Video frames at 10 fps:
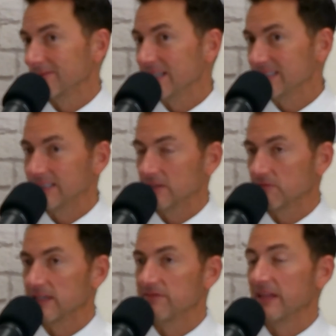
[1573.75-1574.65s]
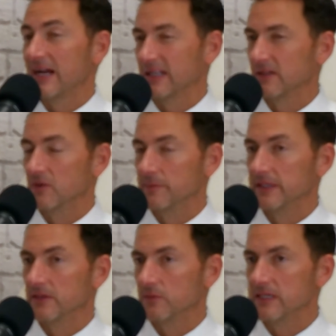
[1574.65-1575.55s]
raising the red flag a little
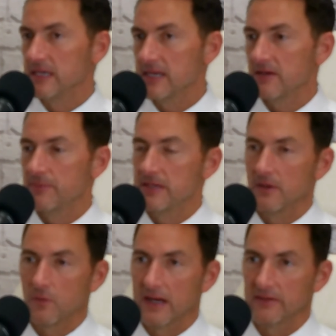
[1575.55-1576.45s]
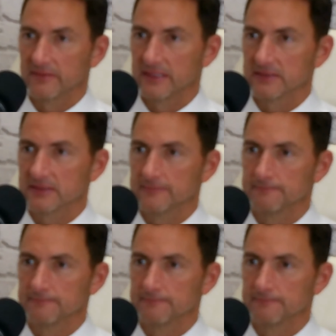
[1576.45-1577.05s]
bit, that we need to be aware of this.